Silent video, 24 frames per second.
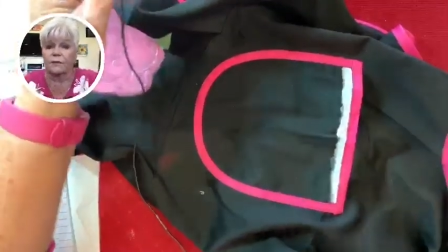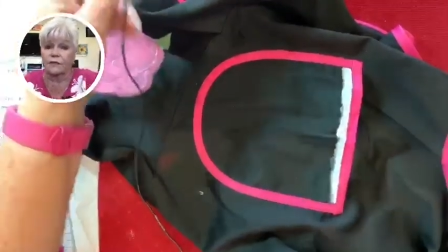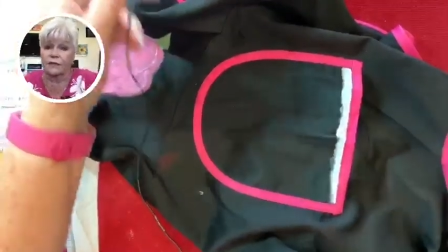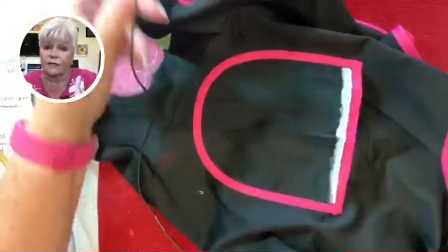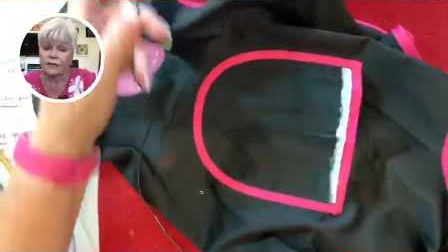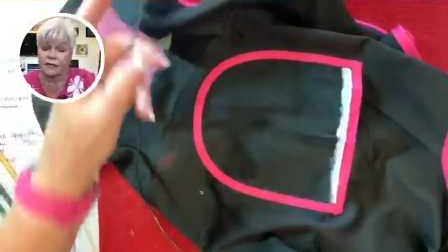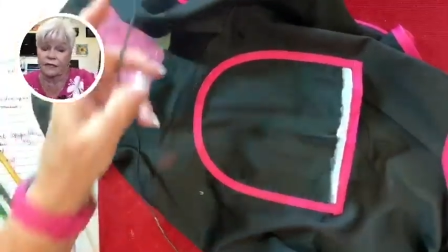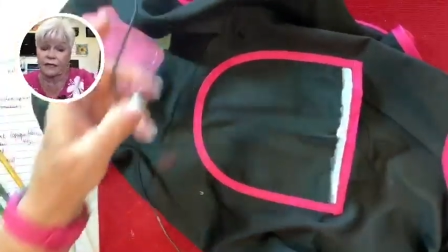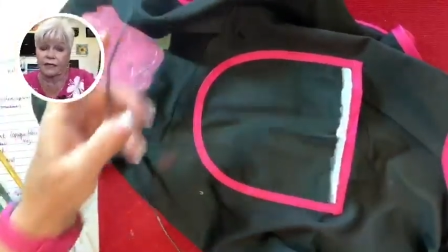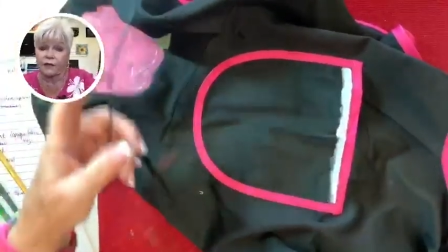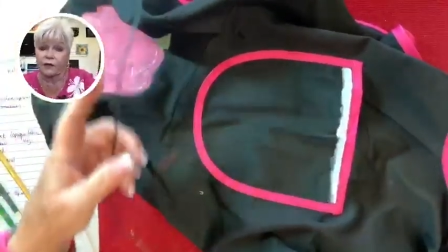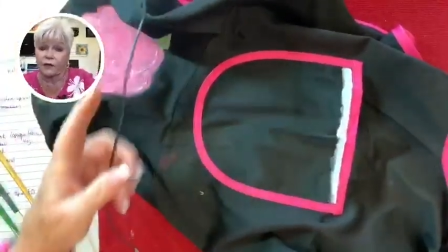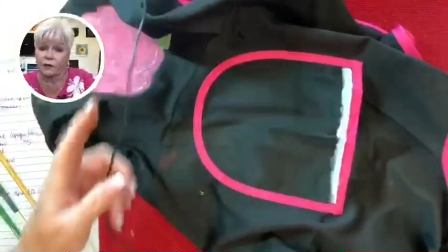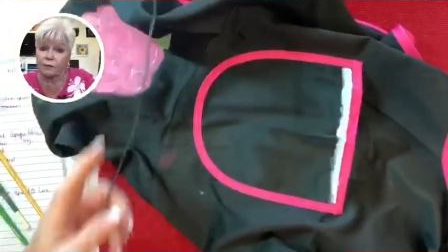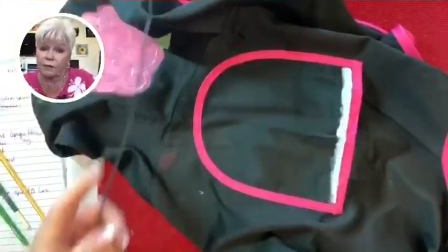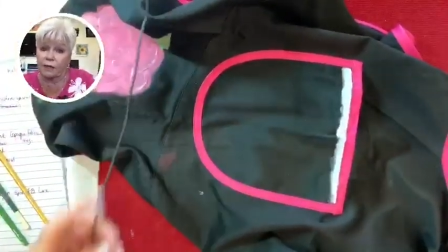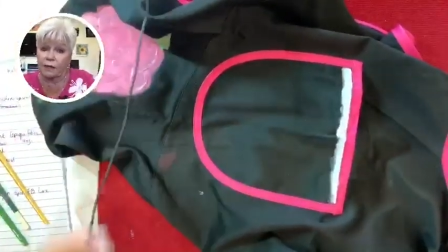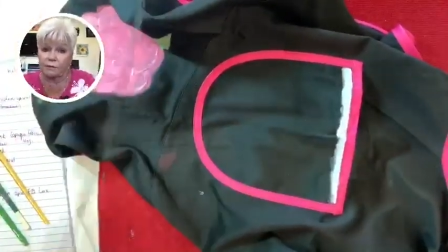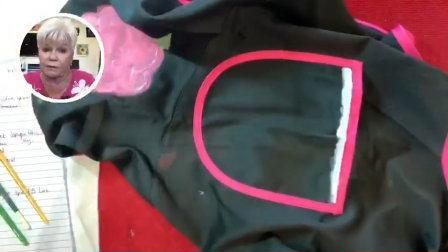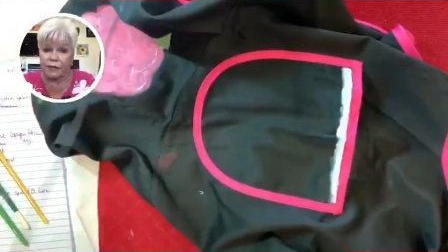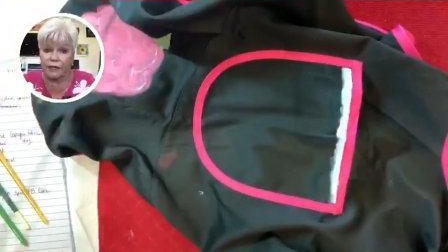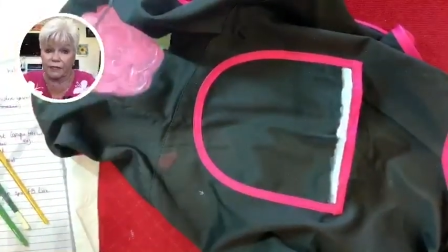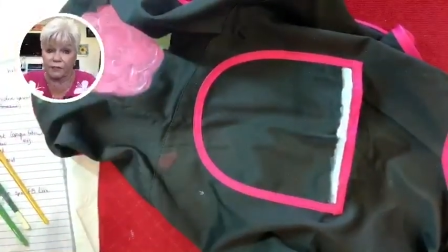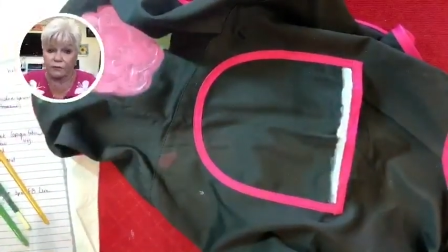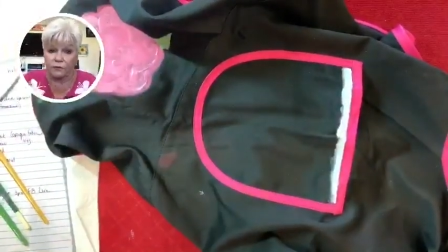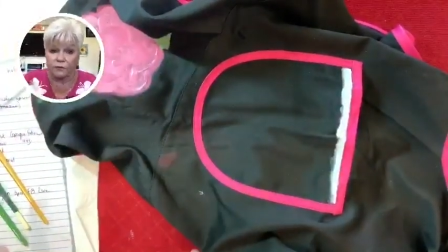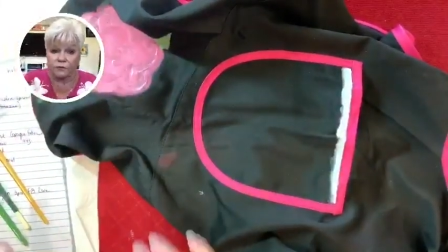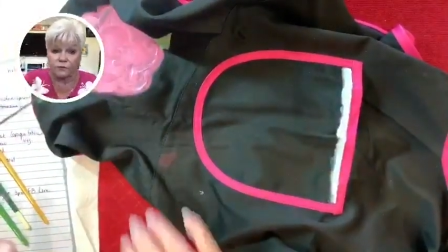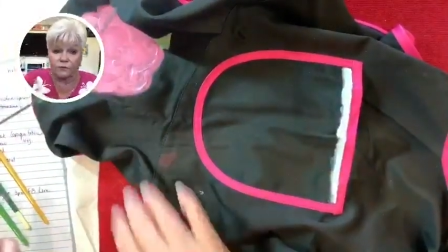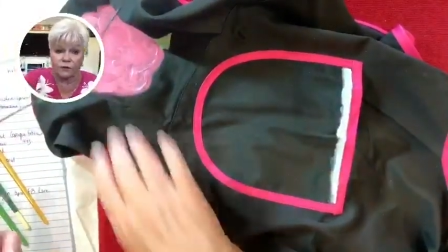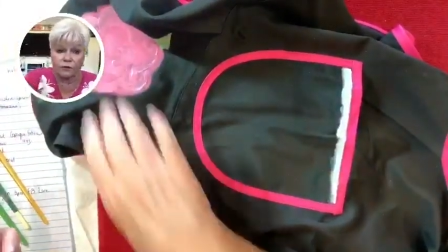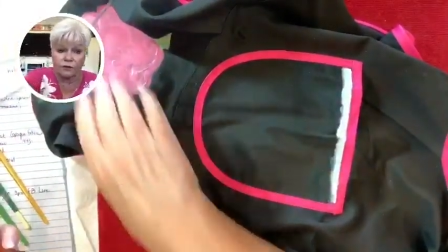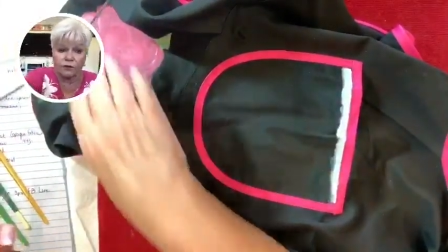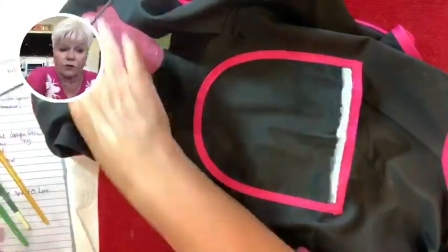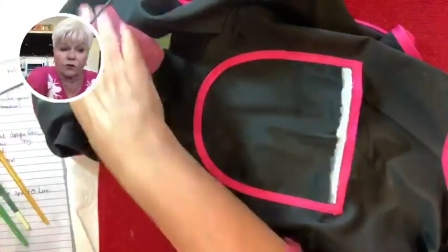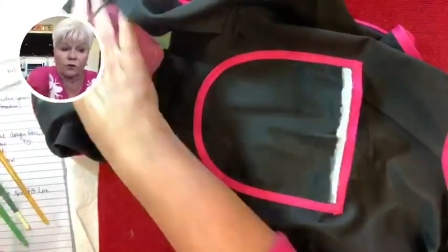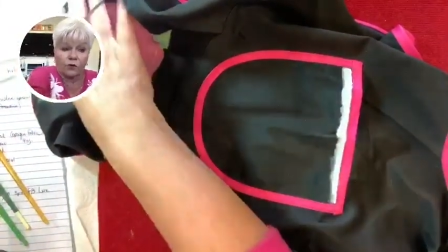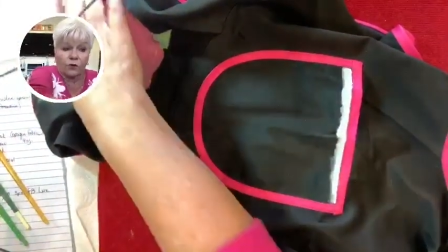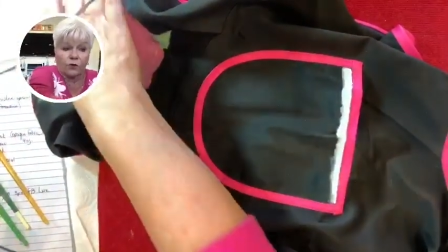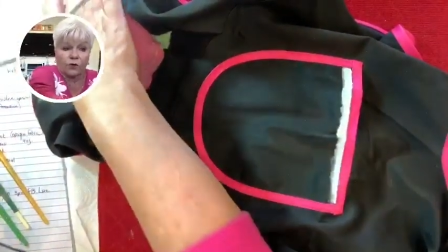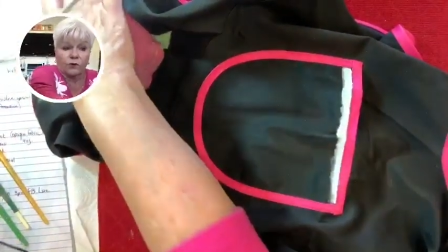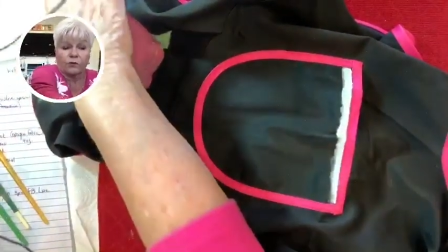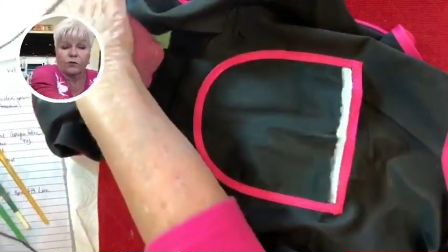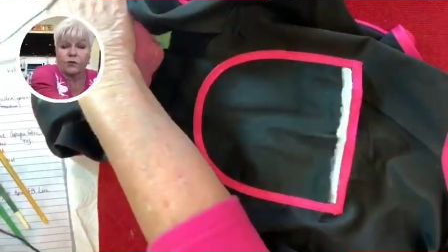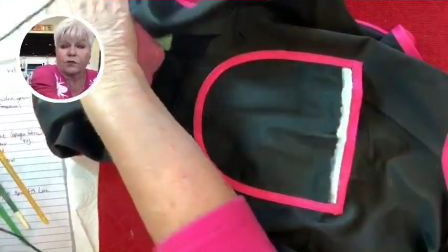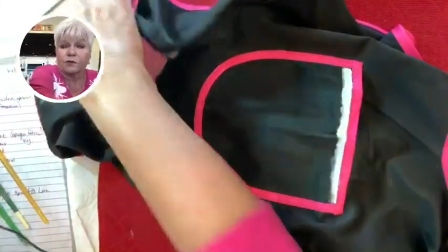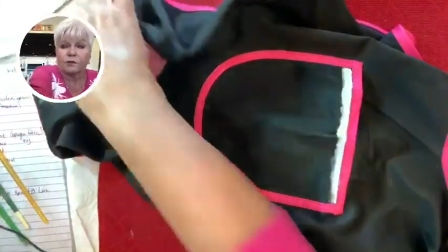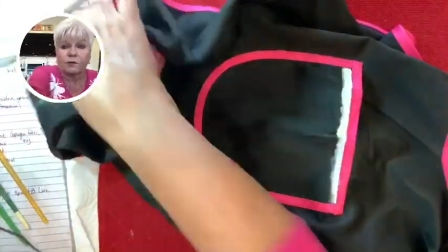to and carry my microphone
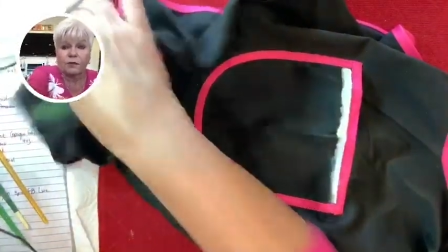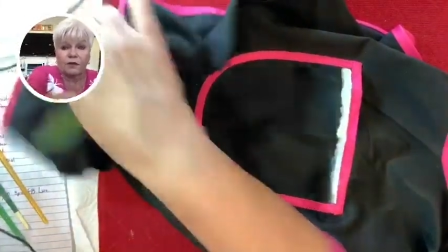cord with